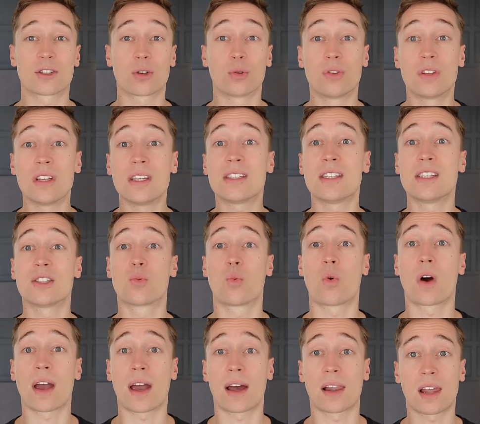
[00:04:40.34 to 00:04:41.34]
and so this is
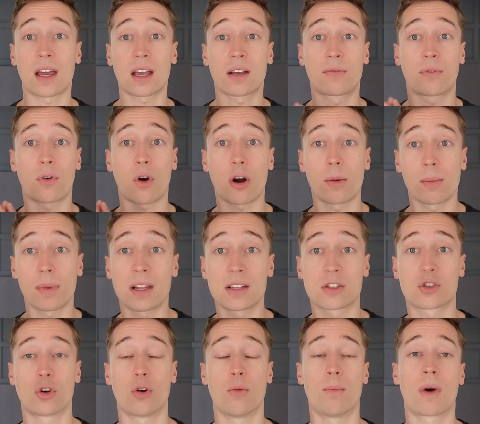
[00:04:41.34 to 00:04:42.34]
why I like
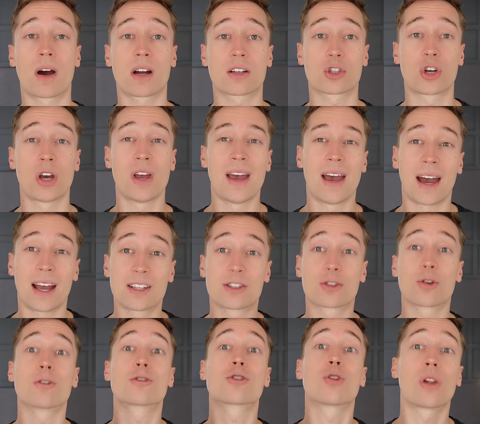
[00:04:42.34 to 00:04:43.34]
farmland so much, and
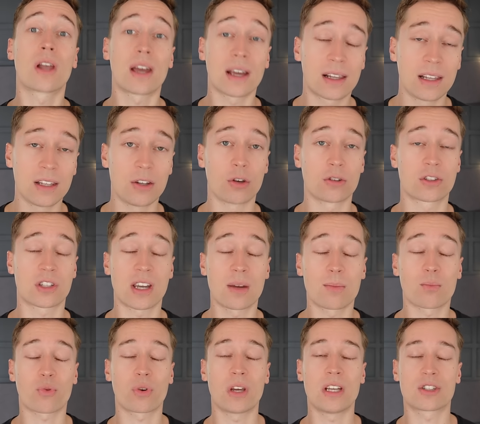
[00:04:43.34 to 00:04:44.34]
it's also likely the
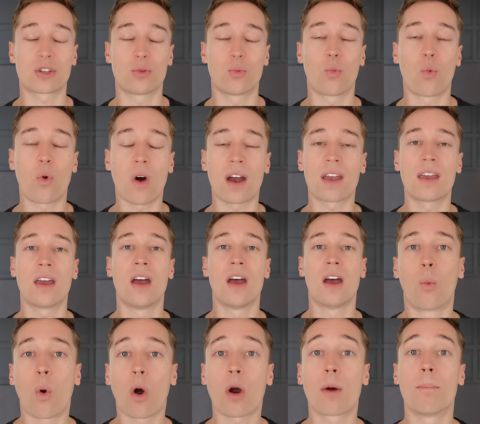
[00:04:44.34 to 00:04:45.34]
same reason why
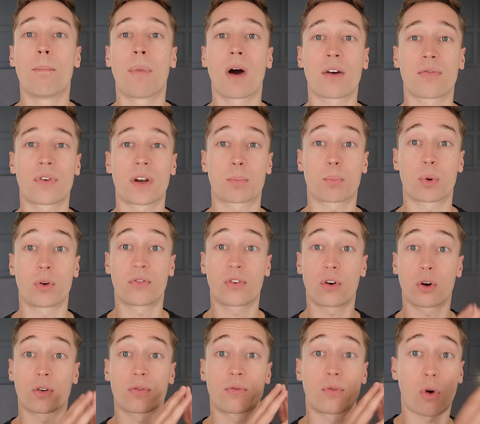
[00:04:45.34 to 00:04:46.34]
Warren Buffett
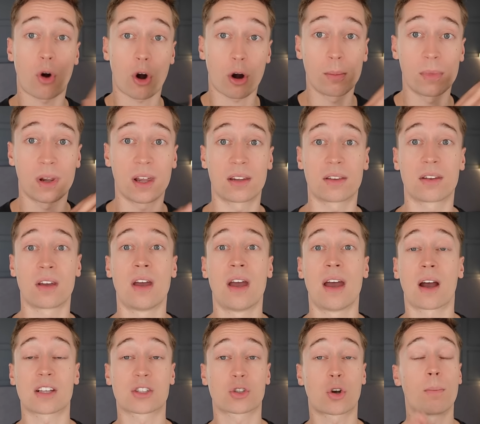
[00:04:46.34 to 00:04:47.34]
preferred farmland
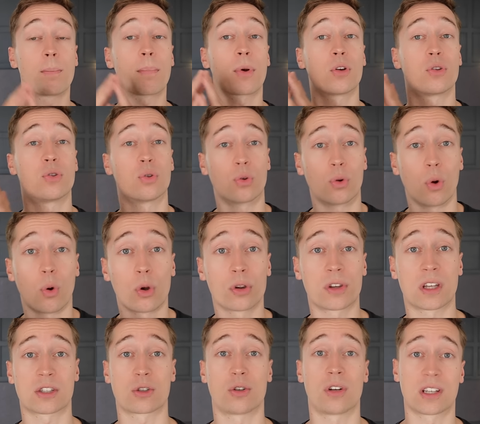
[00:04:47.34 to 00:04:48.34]
as compared to
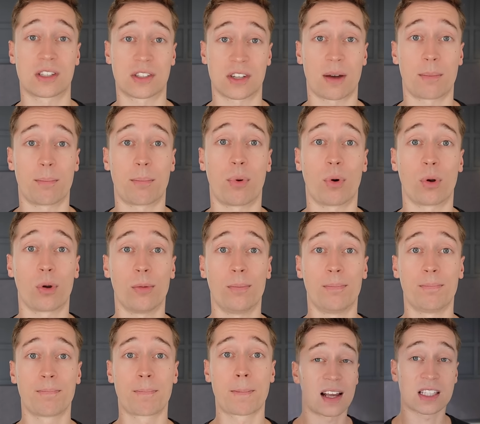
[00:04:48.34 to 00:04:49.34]
gold as an example.
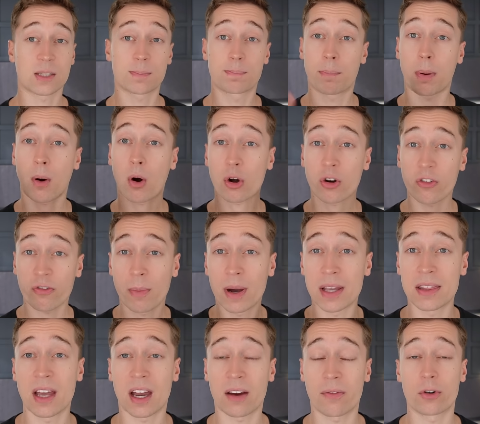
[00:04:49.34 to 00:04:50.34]
As part of
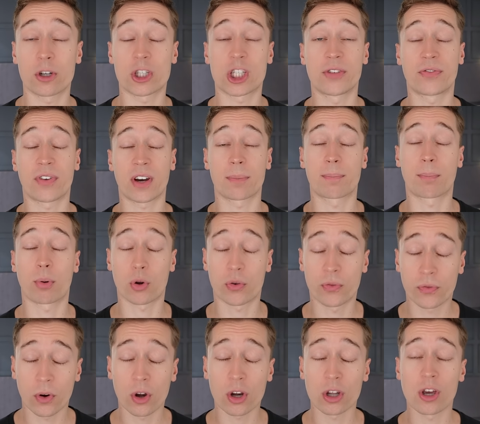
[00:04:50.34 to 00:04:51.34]
my diversified
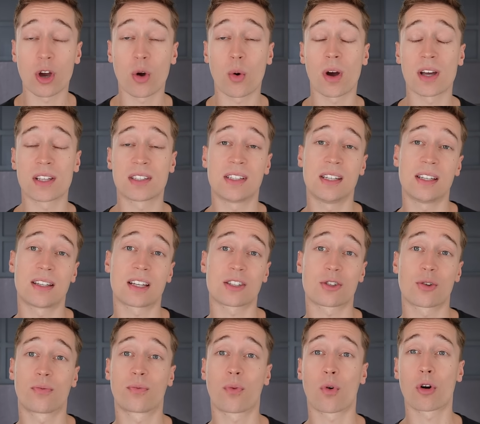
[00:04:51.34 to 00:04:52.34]
portfolio, I see it
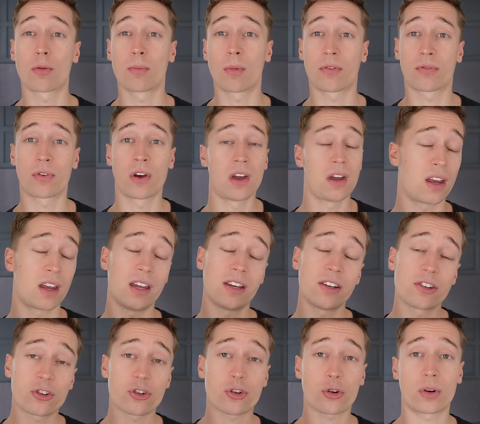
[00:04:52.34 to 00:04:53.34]
as a form of
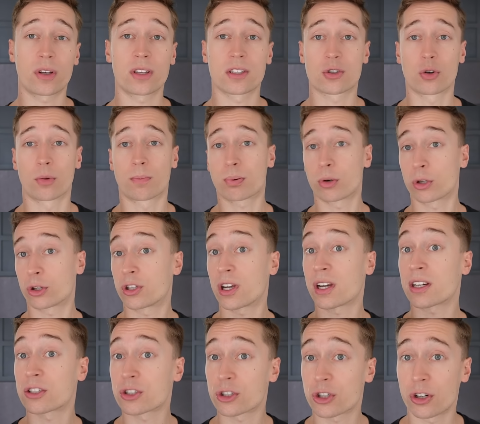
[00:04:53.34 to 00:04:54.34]
insurance or
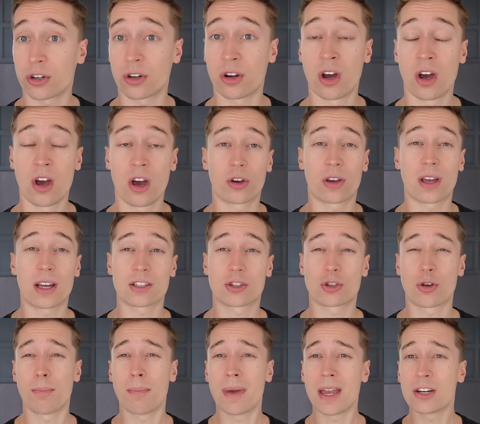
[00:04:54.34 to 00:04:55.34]
protection
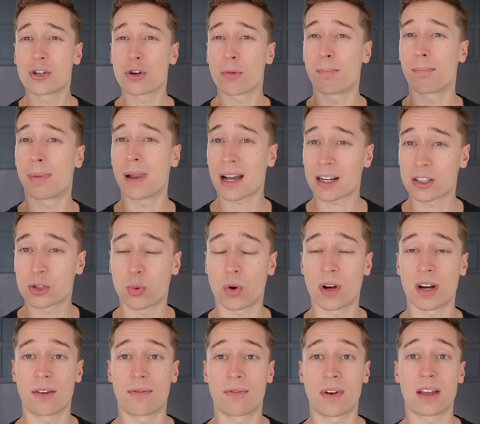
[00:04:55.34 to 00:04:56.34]
against a major black
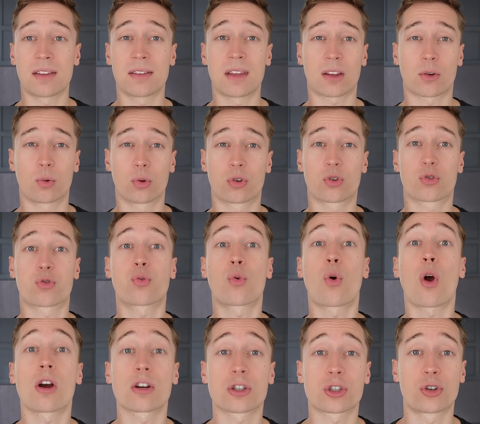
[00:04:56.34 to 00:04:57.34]
swan event that could
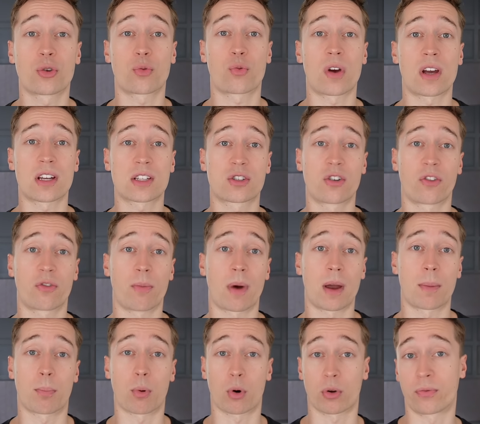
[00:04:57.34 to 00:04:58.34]
crush the rest of
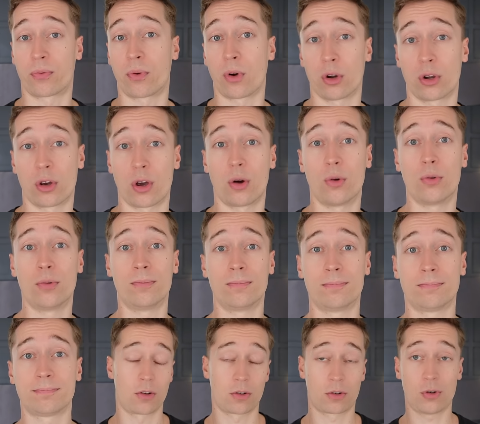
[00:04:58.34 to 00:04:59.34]
my portfolio.
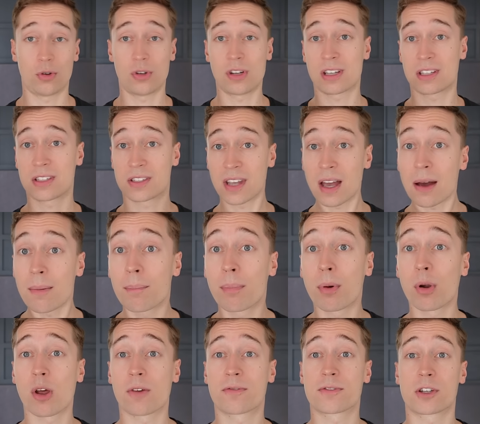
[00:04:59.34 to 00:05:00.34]
A good
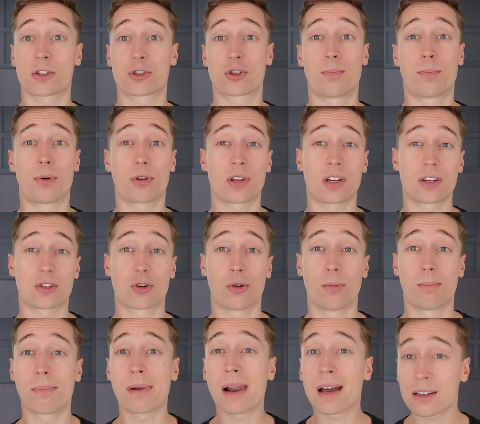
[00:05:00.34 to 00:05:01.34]
example of such a
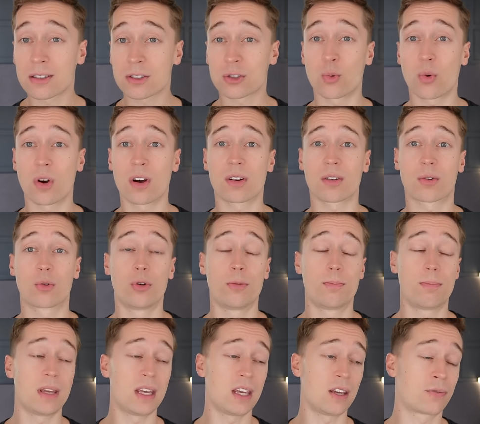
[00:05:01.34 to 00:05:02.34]
potential black swan
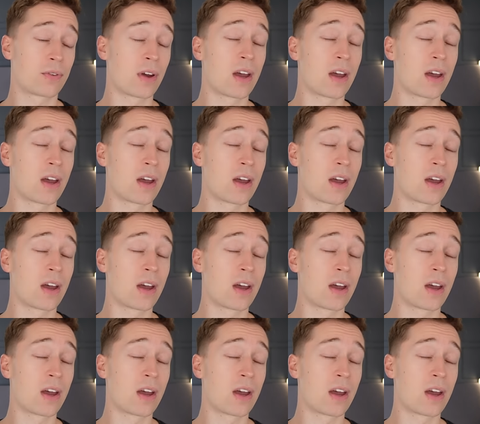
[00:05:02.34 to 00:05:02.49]
could be